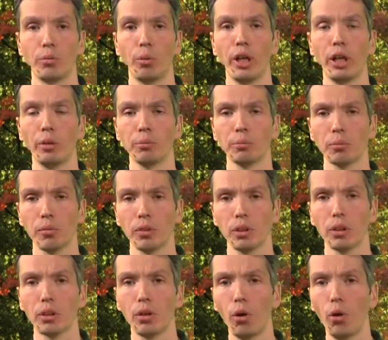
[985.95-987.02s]
Well,
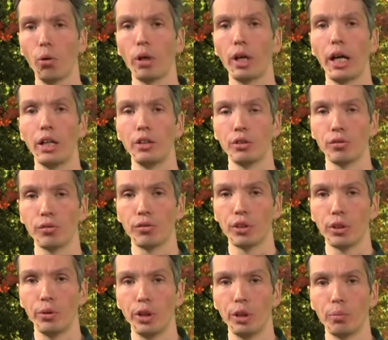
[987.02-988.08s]
all kinds of
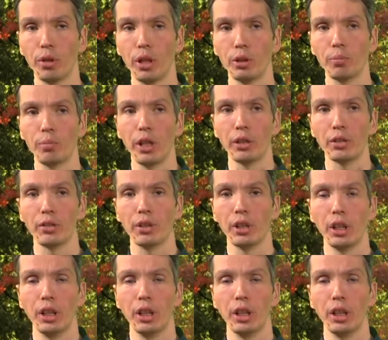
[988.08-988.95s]
career prospects.